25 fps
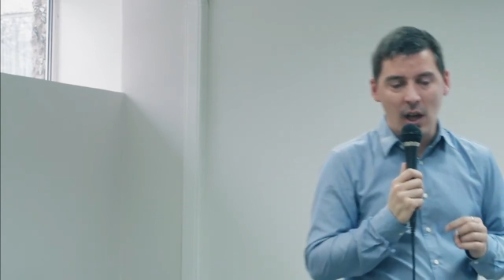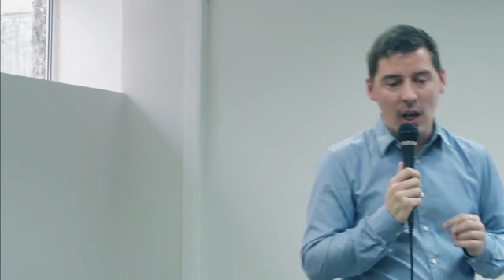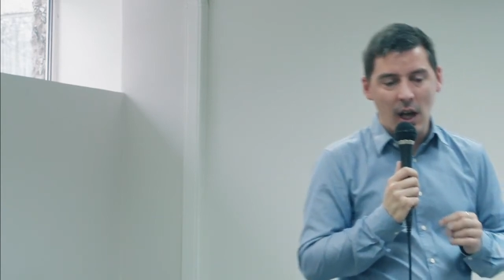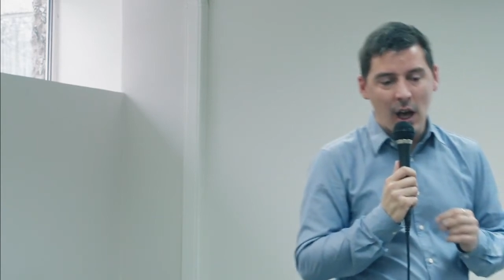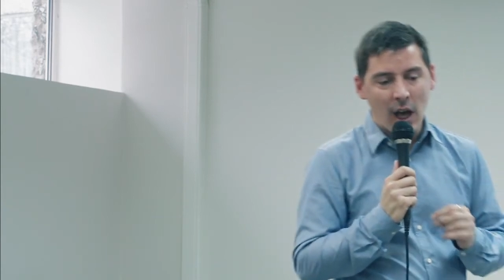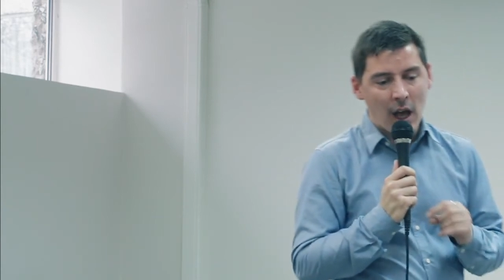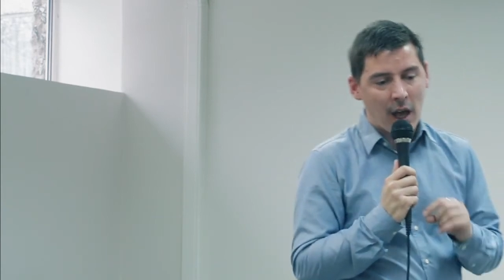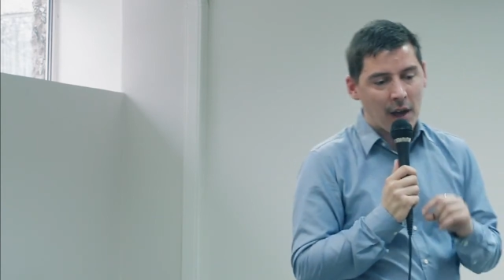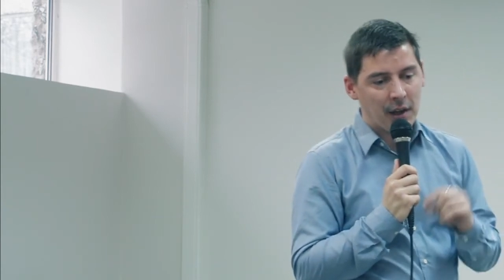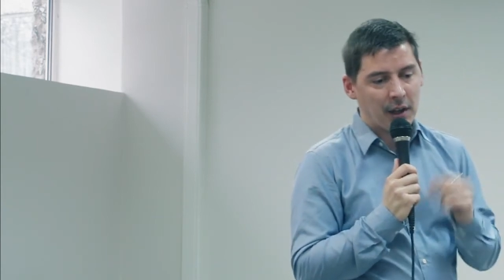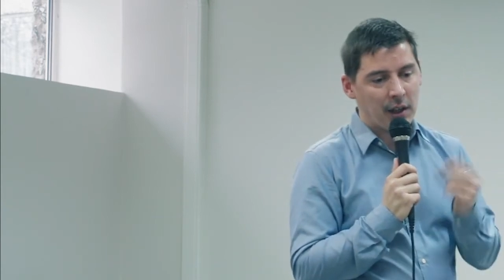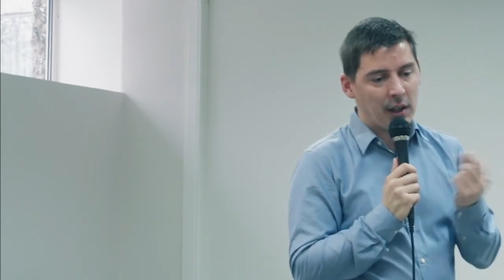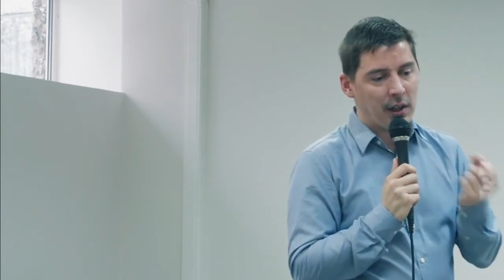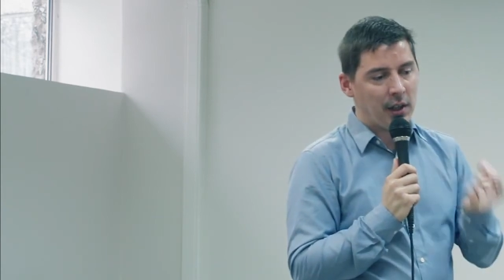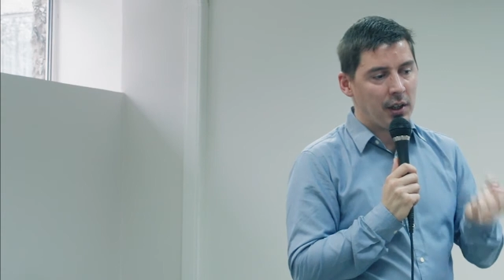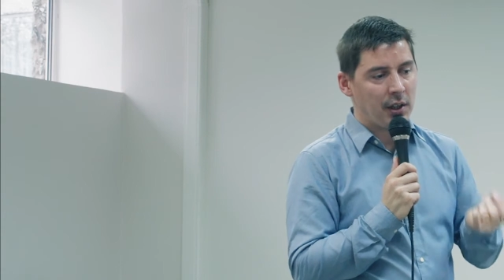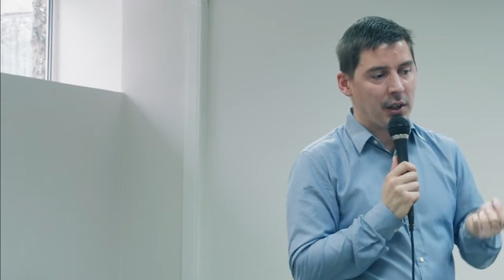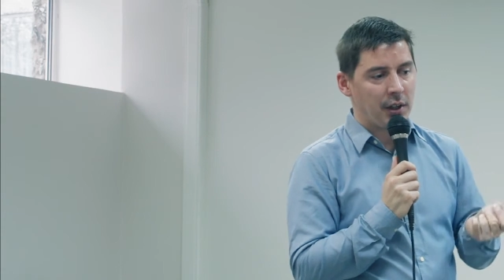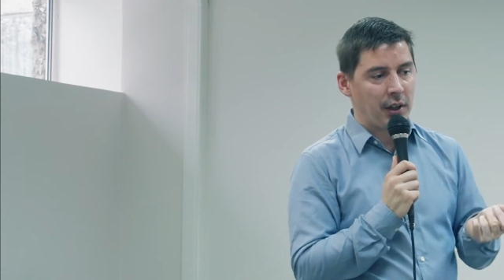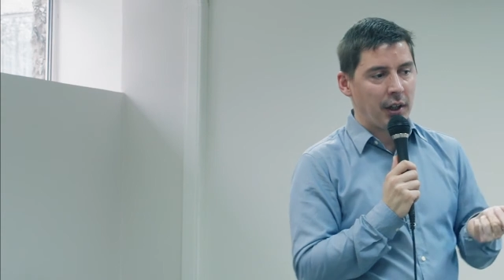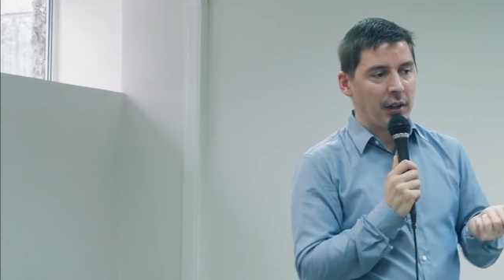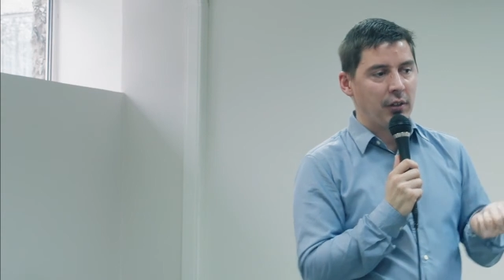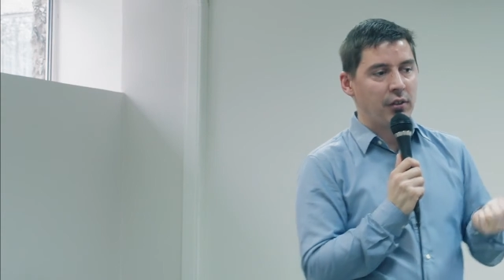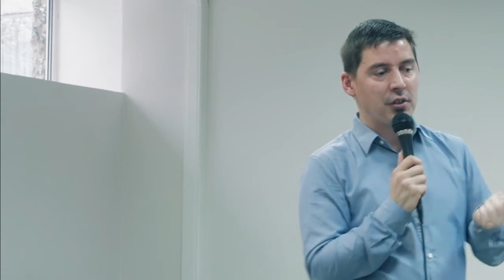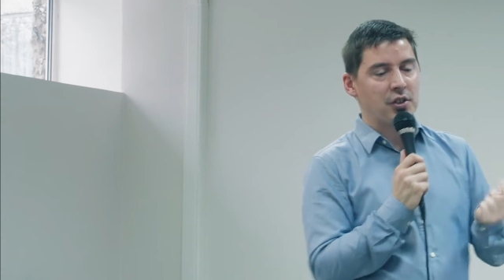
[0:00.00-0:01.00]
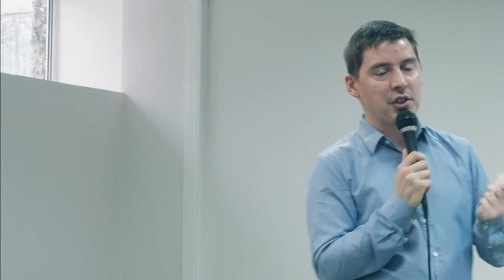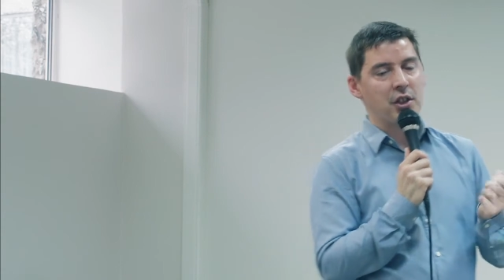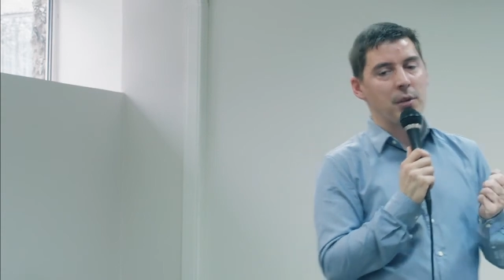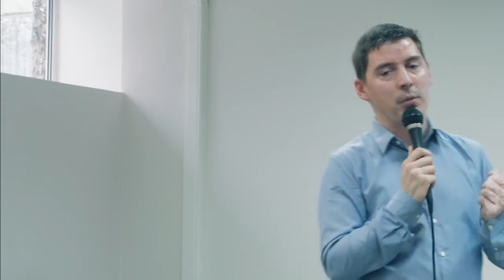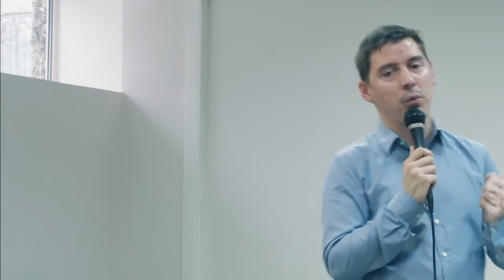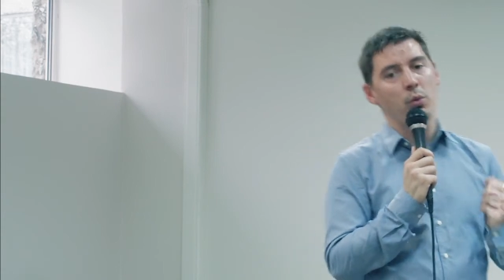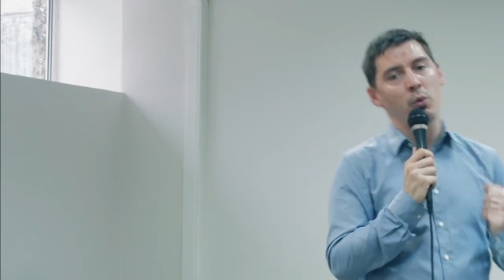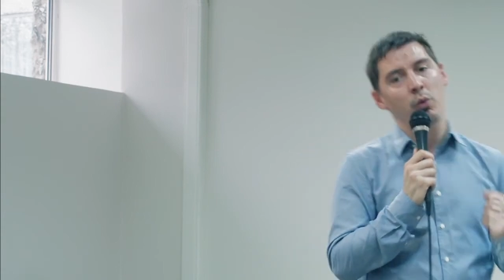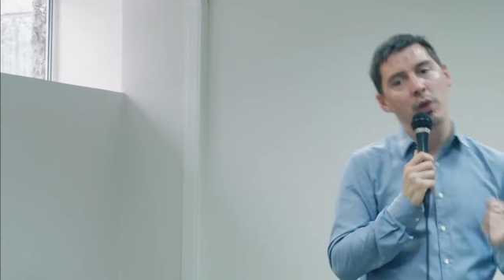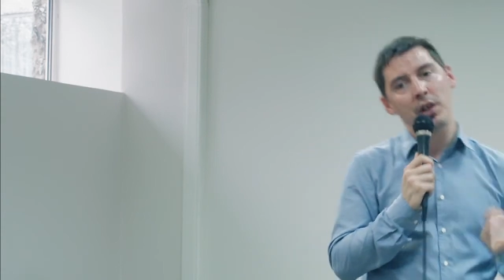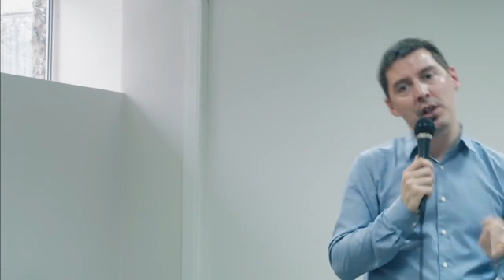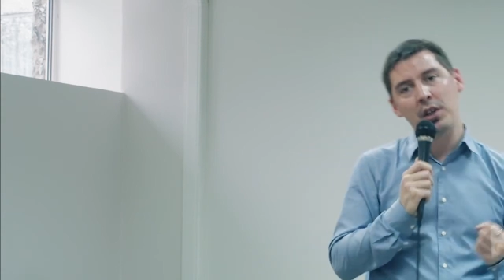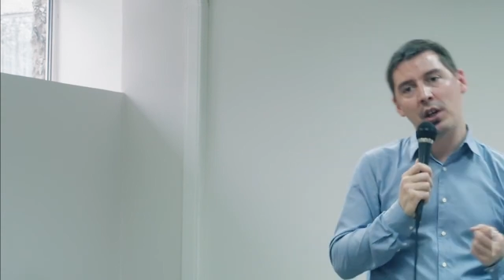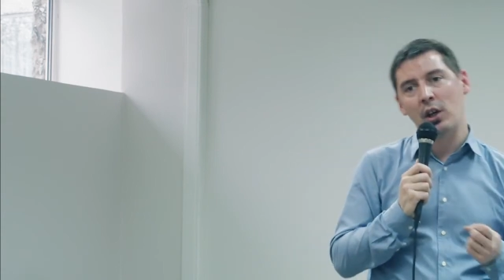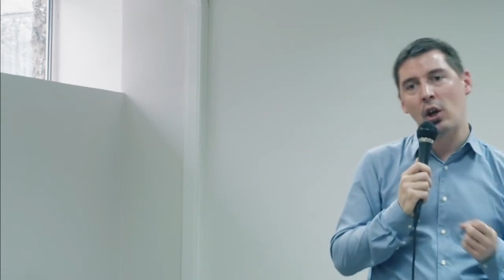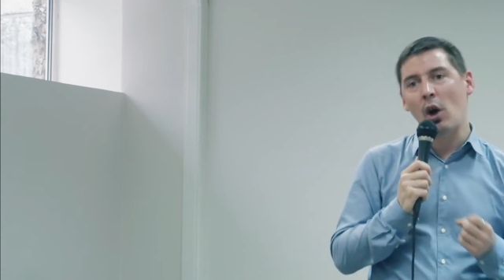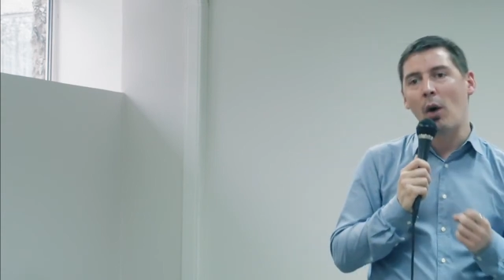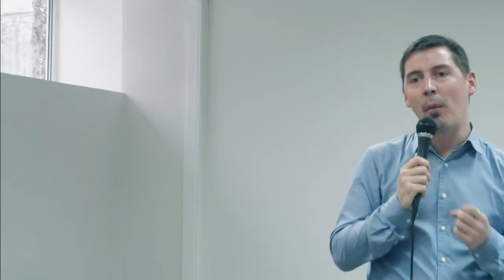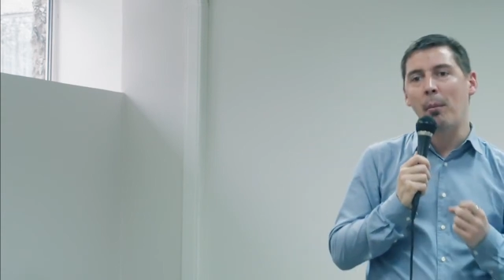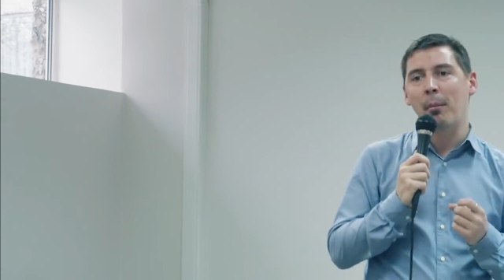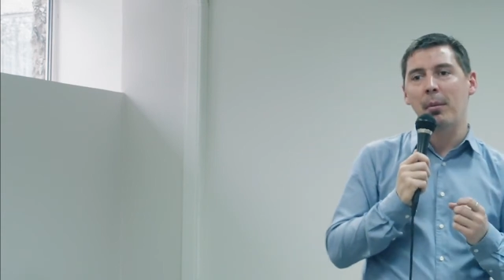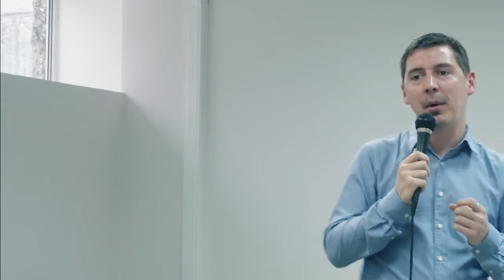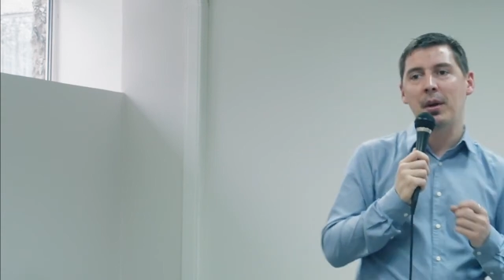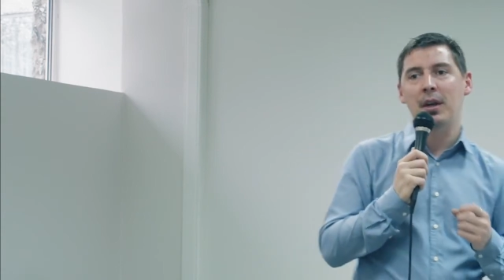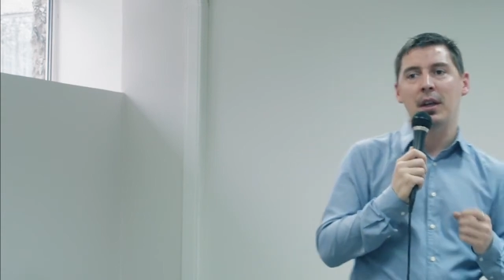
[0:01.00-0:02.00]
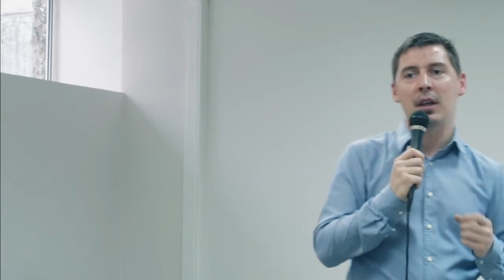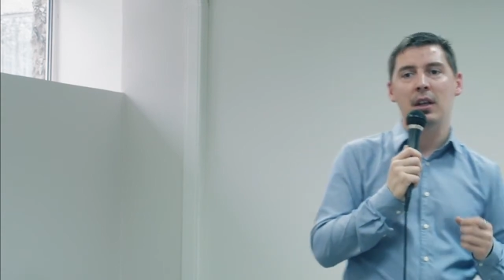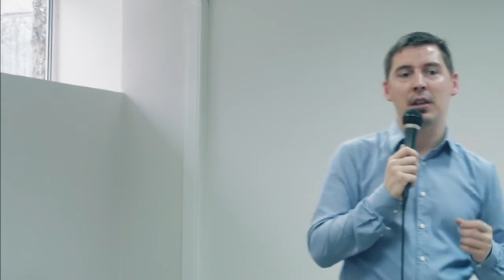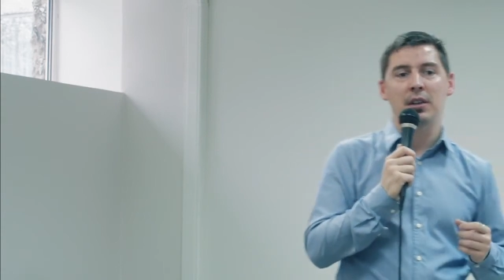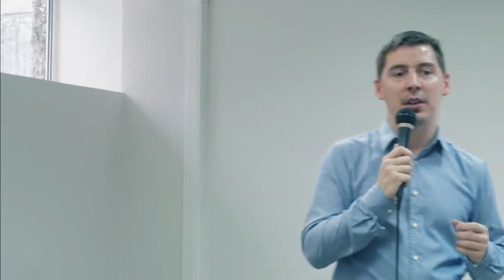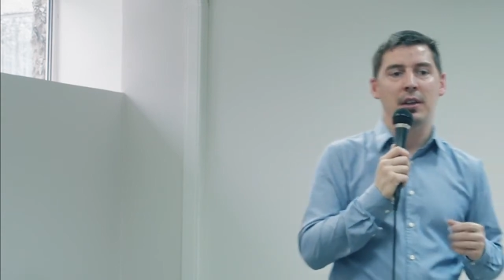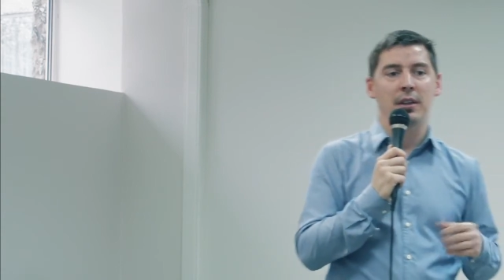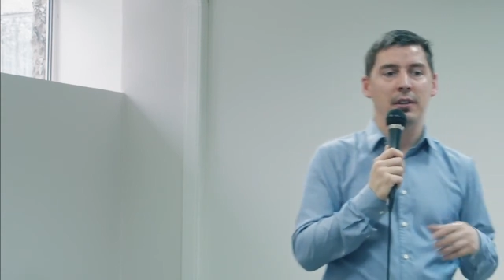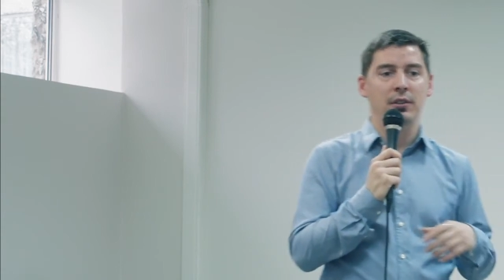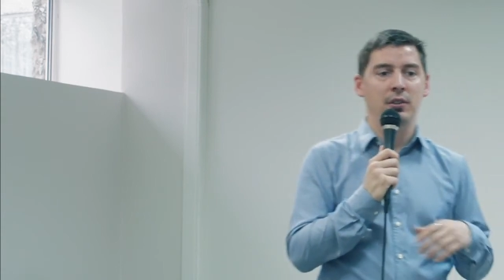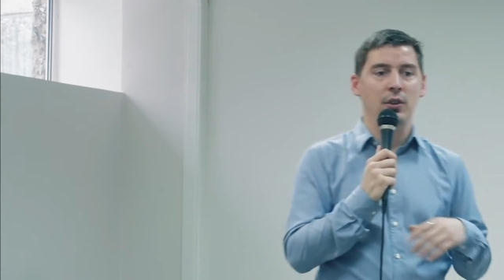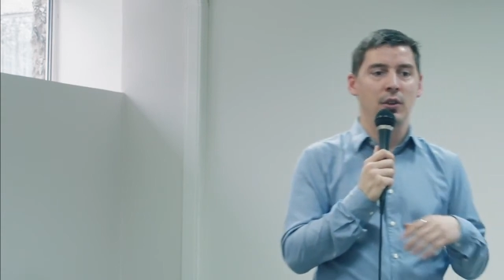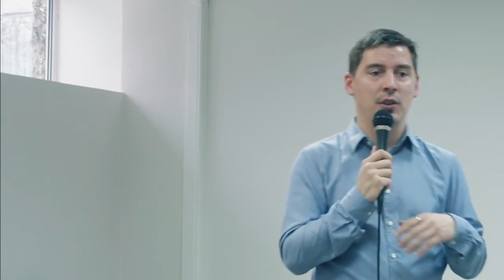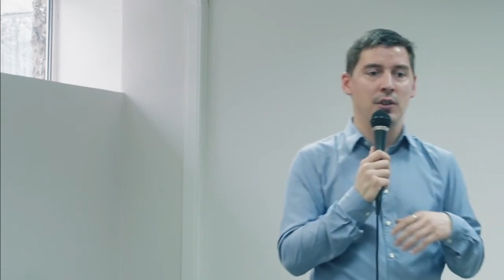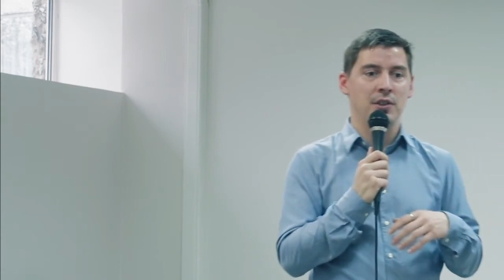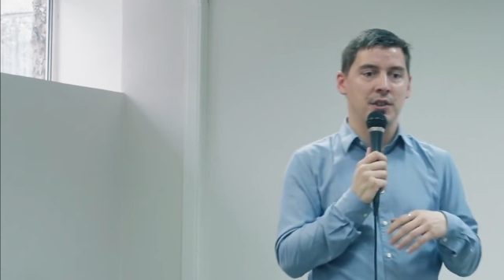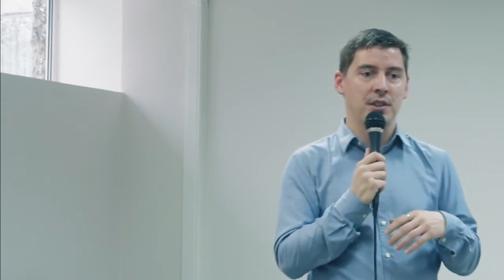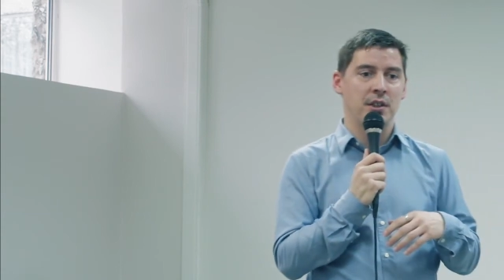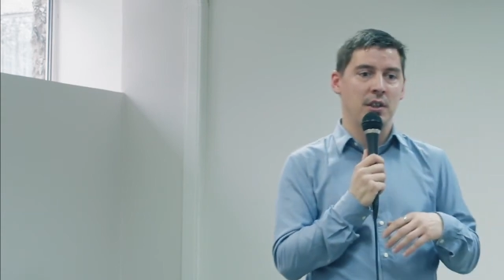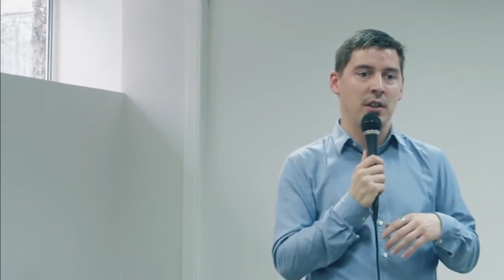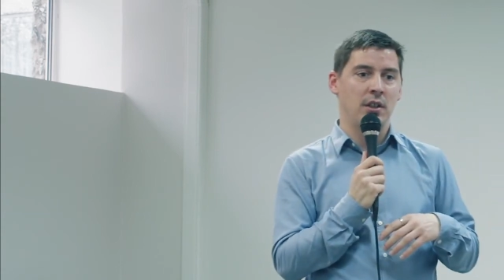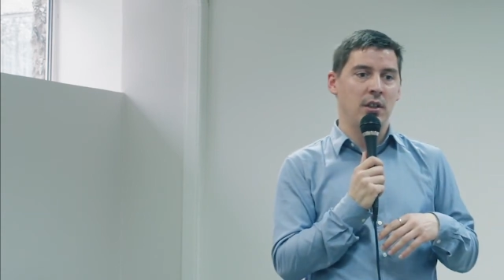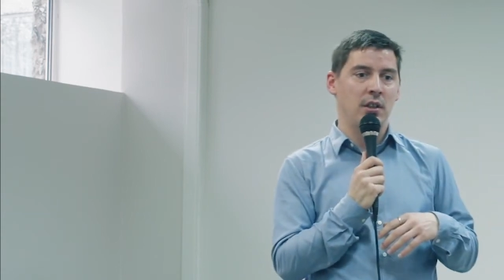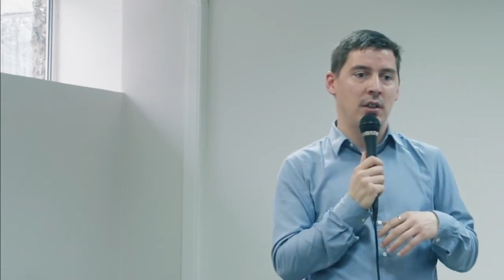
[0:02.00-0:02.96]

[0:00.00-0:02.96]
and he did an internship with a company that does